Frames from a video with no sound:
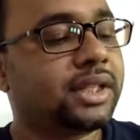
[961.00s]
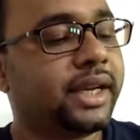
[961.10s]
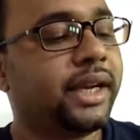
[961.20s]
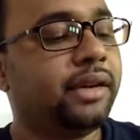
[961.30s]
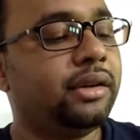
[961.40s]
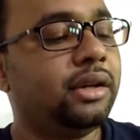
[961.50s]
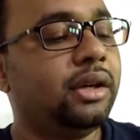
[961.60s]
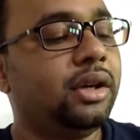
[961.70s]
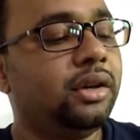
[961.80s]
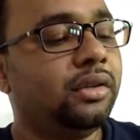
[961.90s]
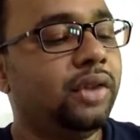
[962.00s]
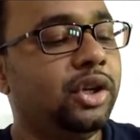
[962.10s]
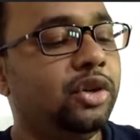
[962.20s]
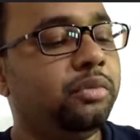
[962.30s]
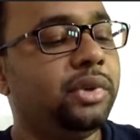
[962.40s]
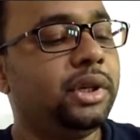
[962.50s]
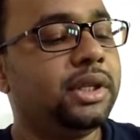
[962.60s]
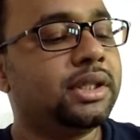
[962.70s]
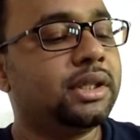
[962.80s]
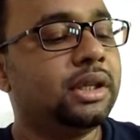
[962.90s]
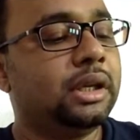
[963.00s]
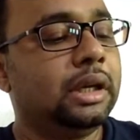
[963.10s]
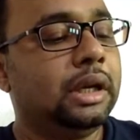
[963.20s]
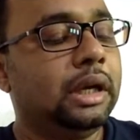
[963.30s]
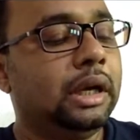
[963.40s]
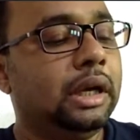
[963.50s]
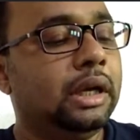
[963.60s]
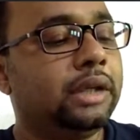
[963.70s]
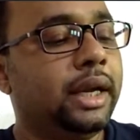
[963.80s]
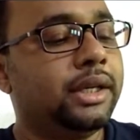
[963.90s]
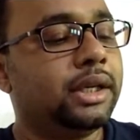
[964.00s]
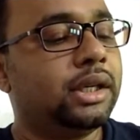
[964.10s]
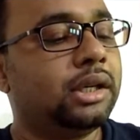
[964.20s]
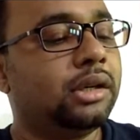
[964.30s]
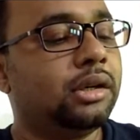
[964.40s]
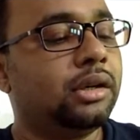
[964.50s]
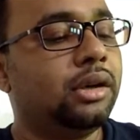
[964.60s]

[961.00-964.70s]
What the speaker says: Second volume is titled